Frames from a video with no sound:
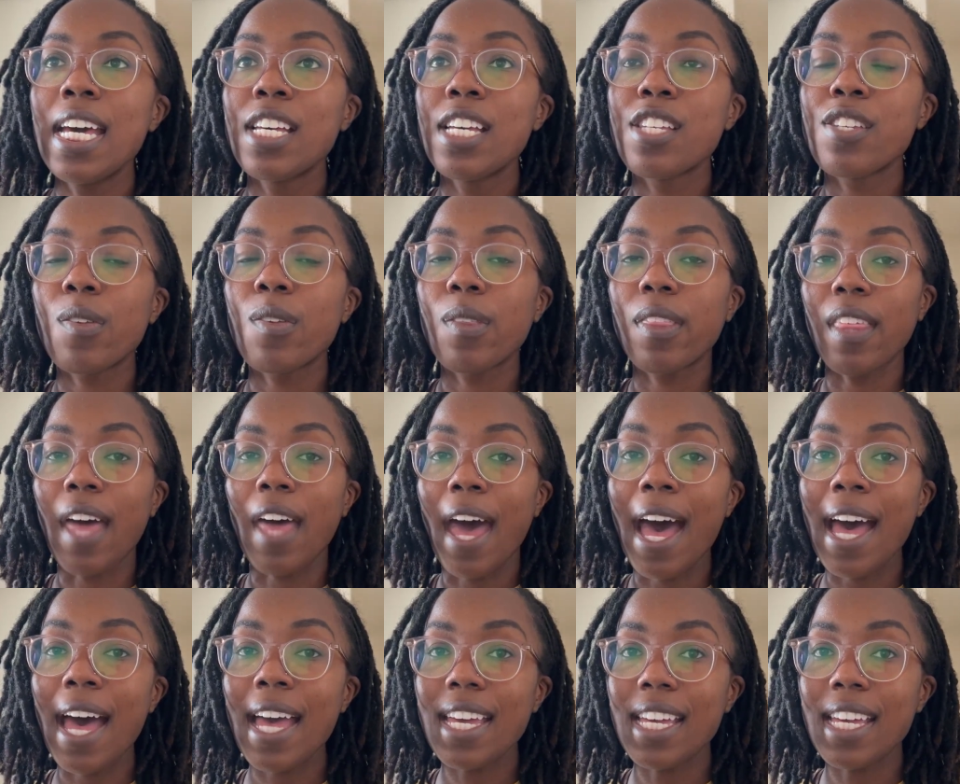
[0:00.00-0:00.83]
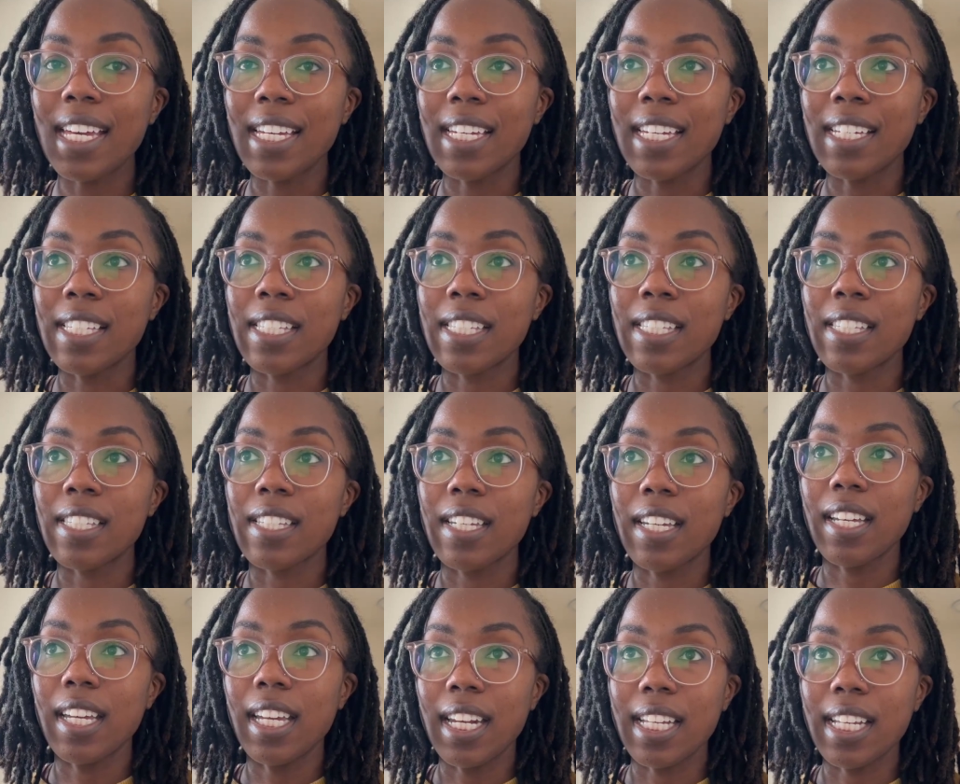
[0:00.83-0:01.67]
So that is
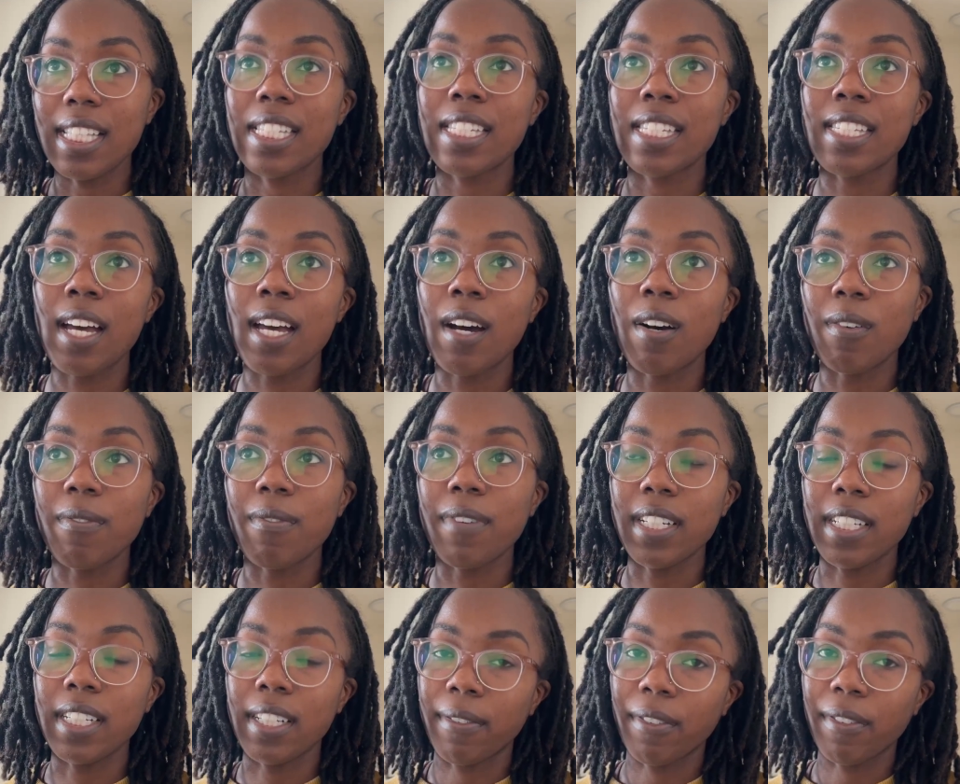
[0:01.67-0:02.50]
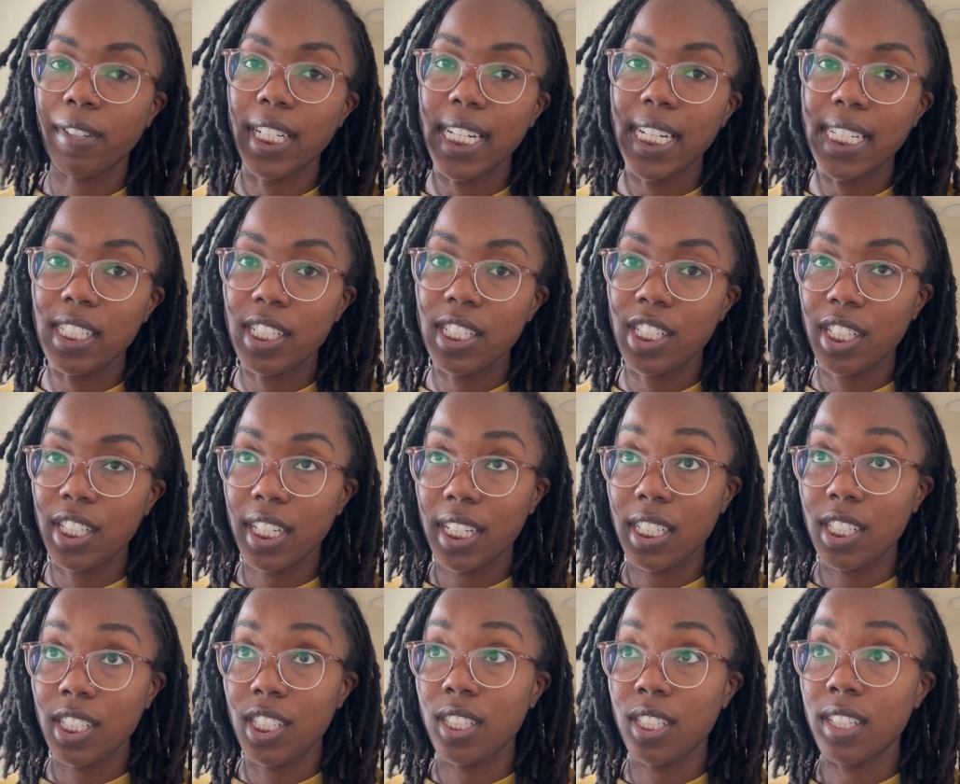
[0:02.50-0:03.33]
in itself a
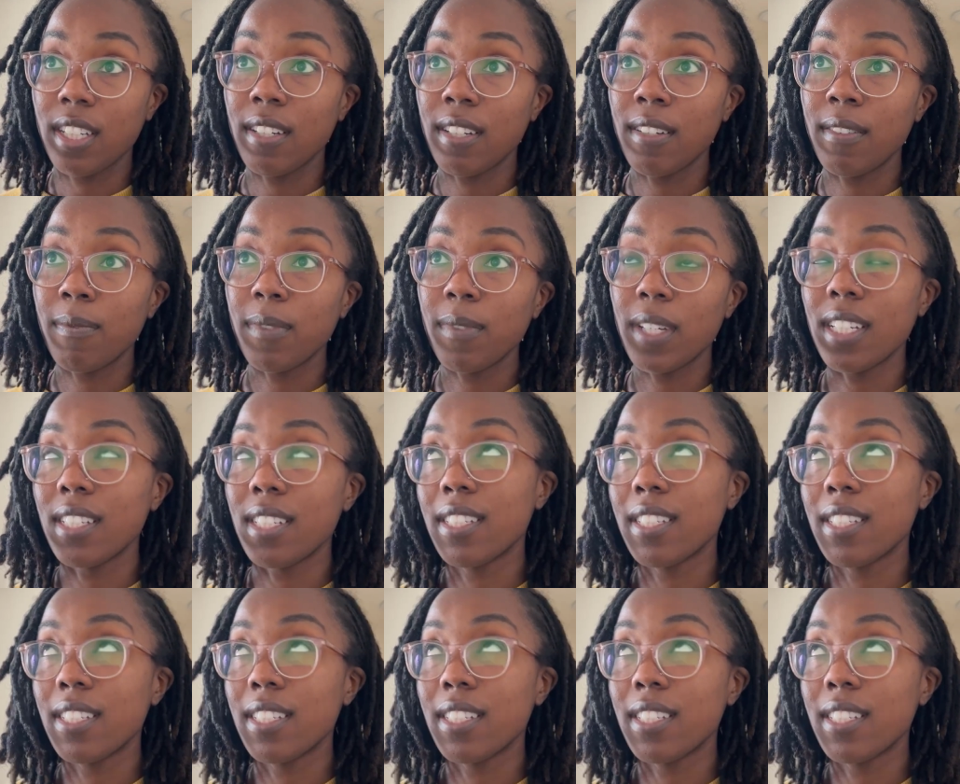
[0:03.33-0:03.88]
differentiation